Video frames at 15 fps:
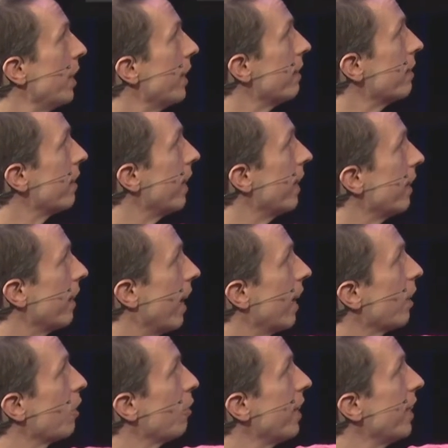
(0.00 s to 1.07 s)
is take
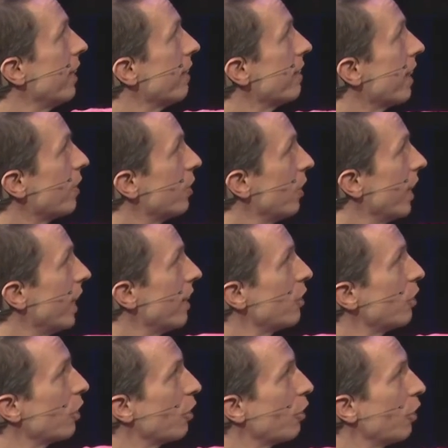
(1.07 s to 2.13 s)
that gradient texture
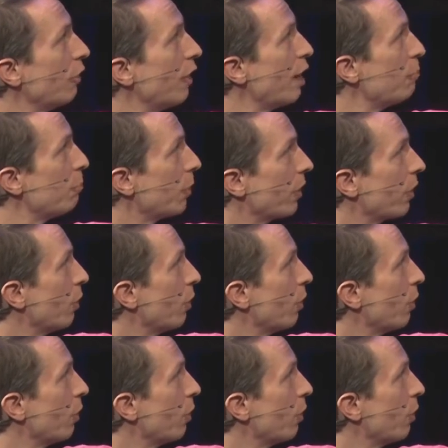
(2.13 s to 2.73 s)
into the color amp.